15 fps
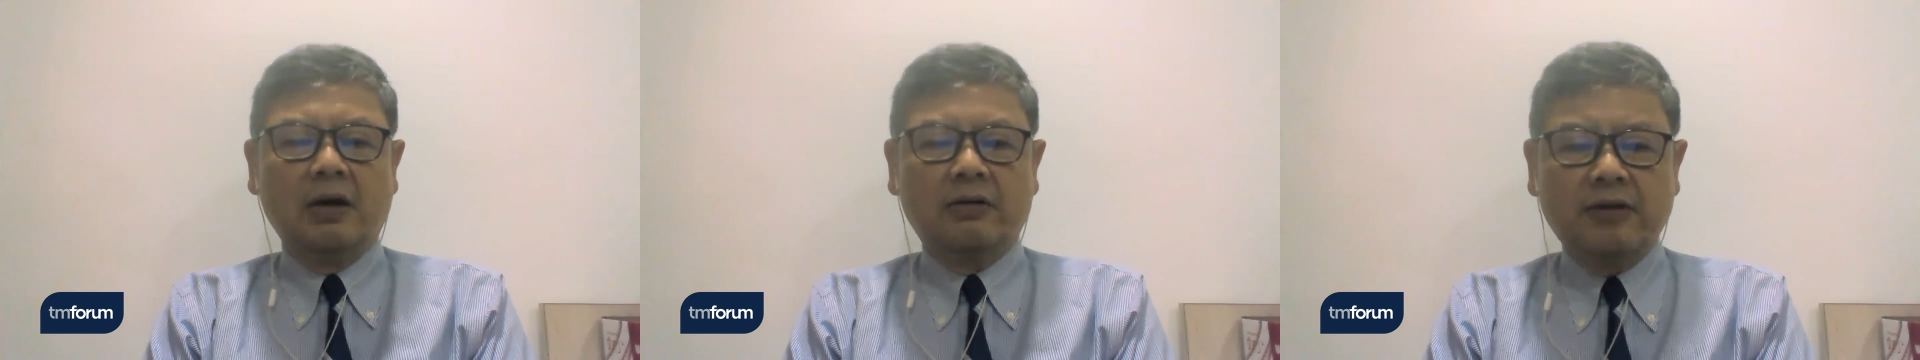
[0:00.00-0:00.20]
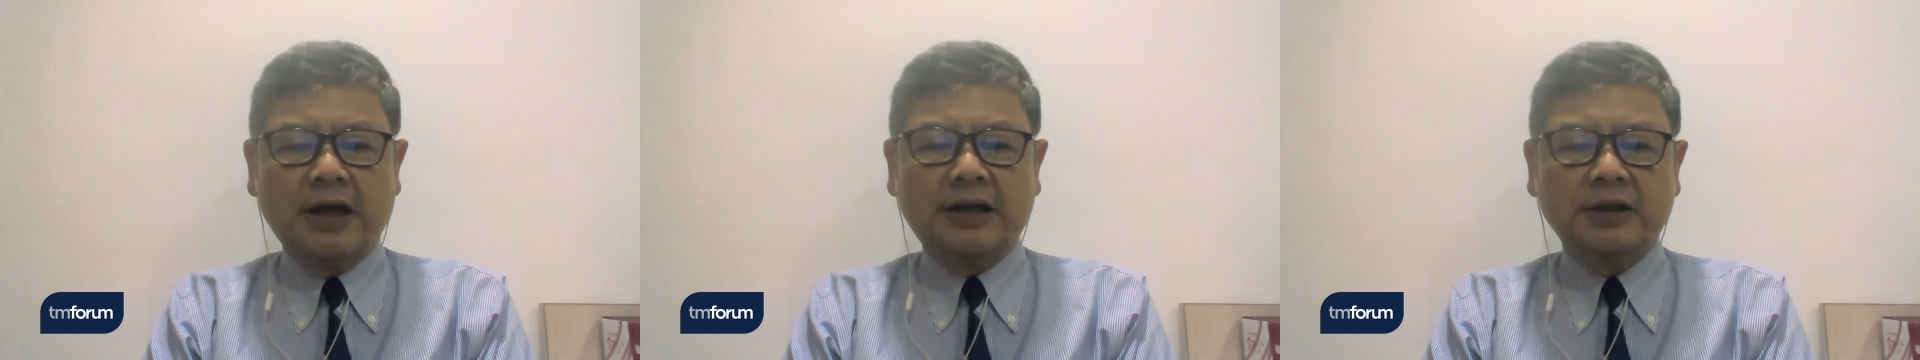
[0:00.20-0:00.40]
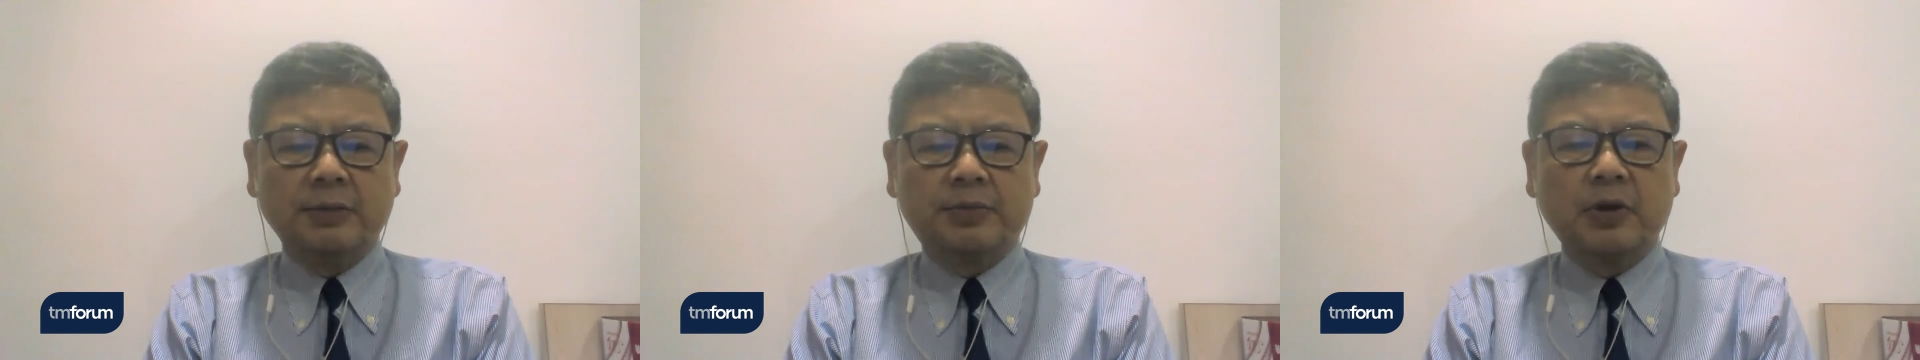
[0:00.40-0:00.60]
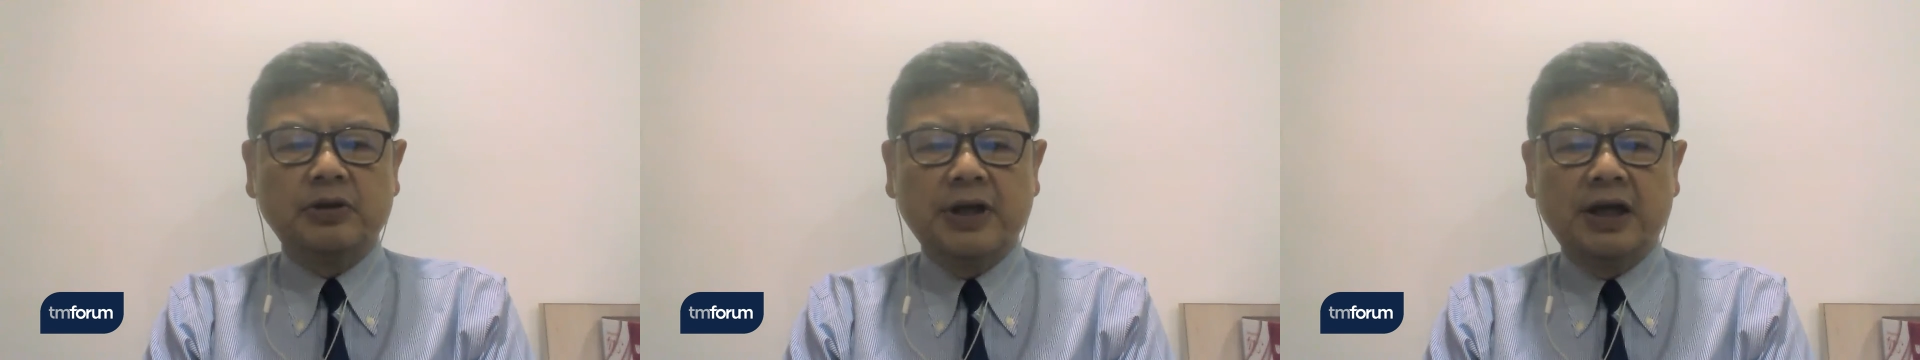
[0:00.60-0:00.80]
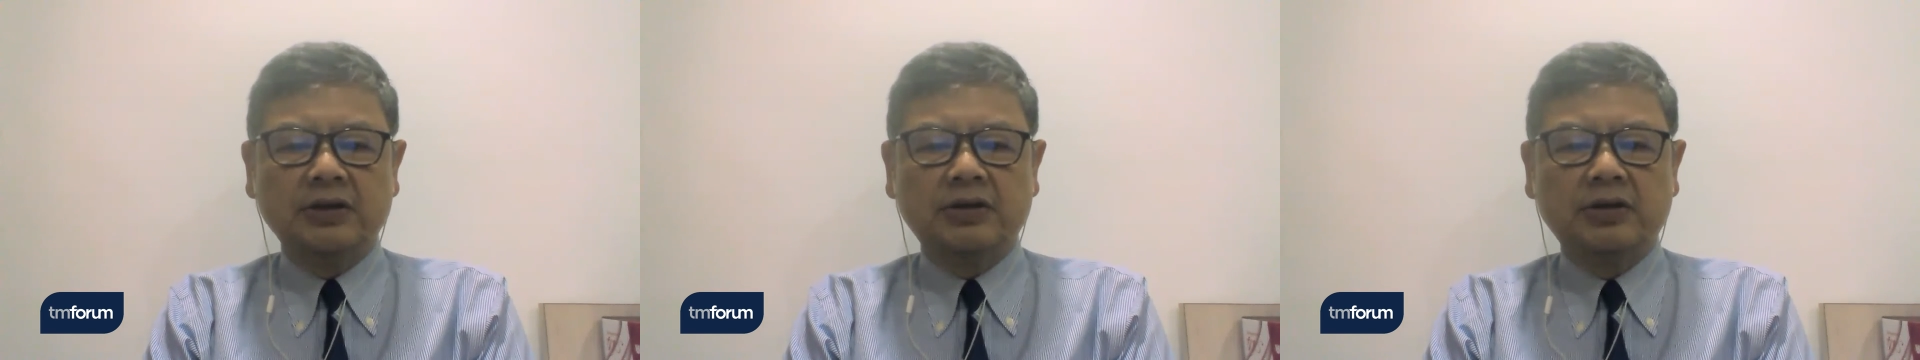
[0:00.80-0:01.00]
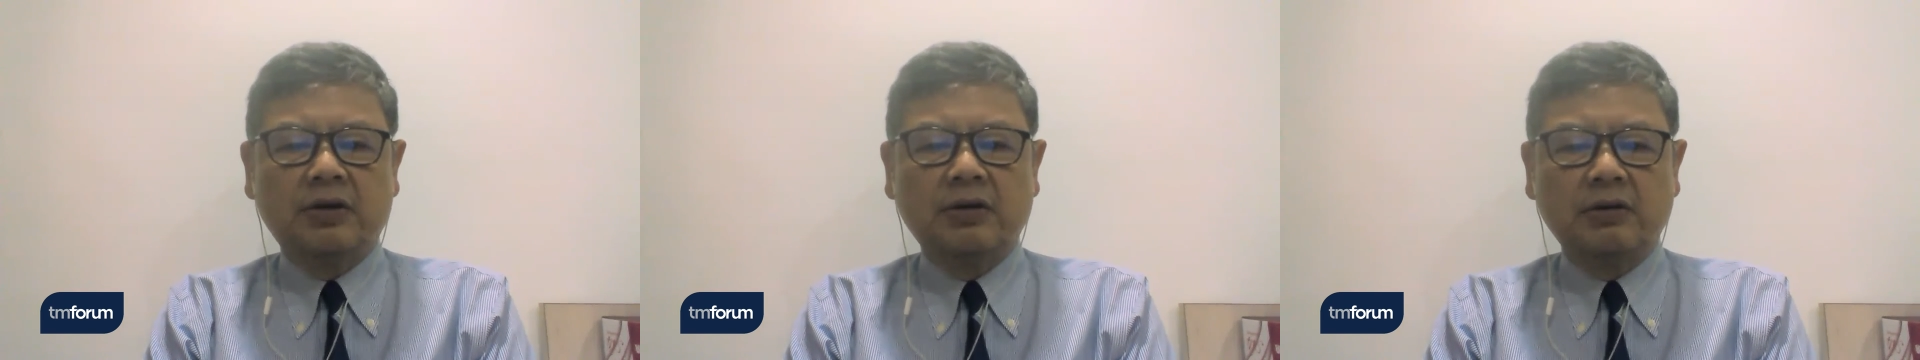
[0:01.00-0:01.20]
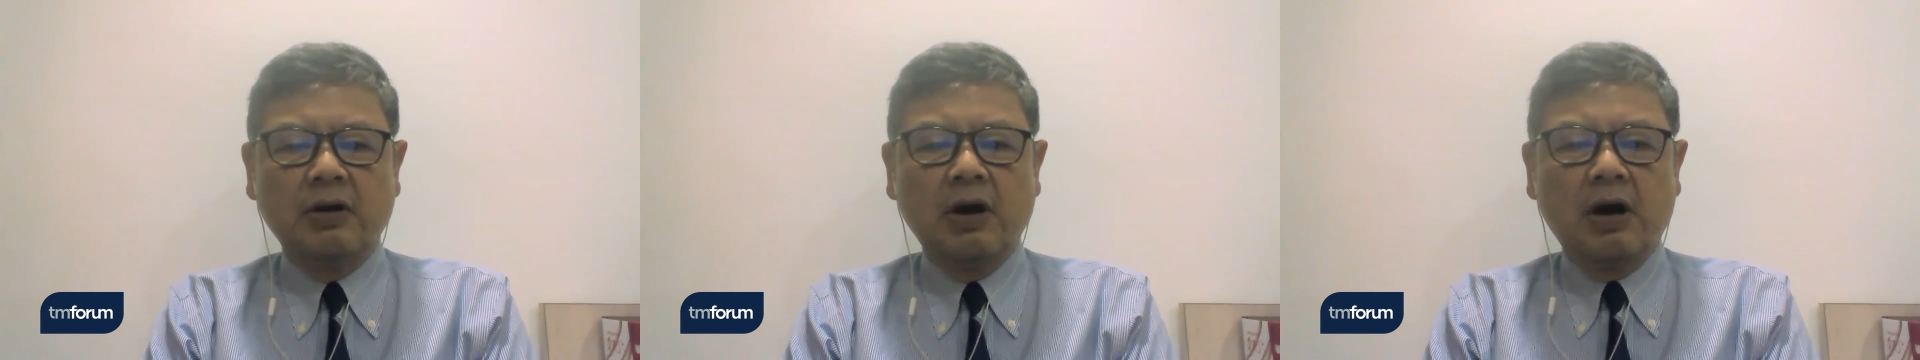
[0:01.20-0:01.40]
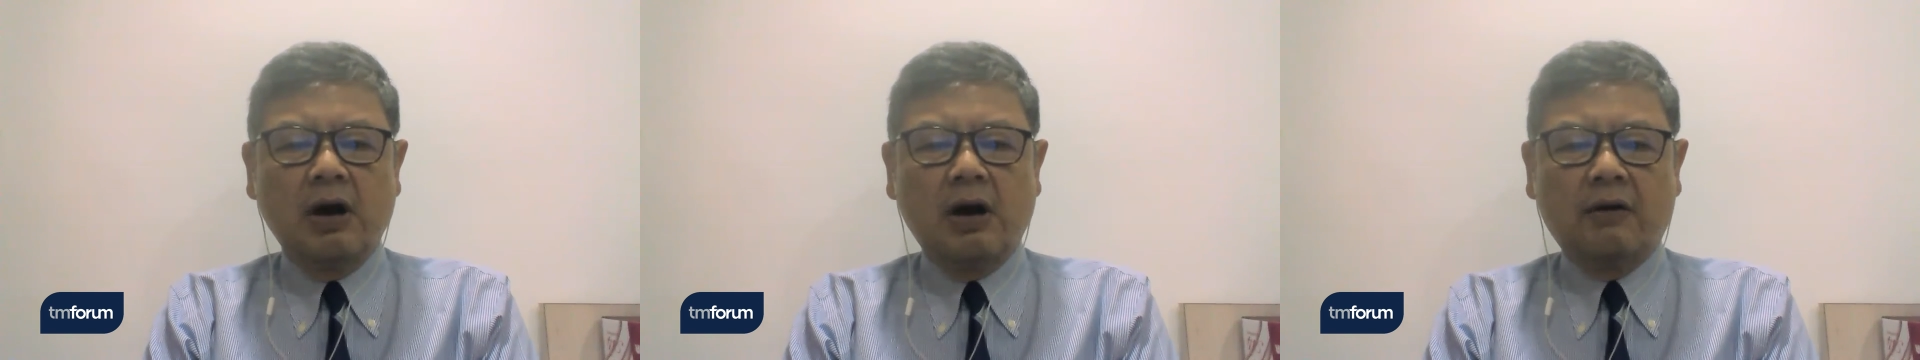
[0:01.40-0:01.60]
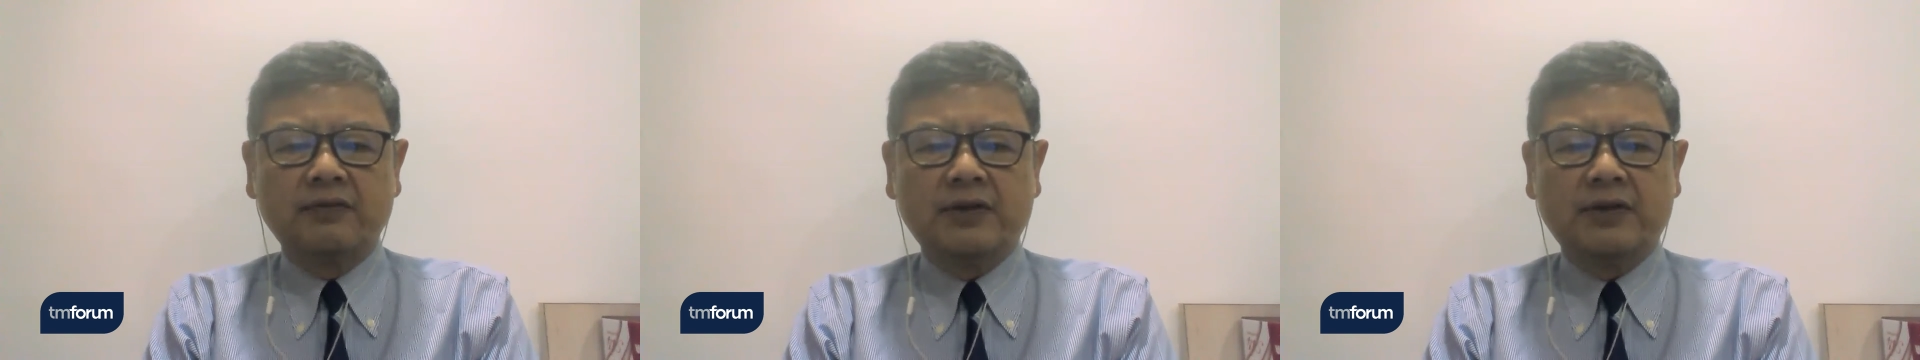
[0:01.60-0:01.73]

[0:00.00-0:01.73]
greater potential of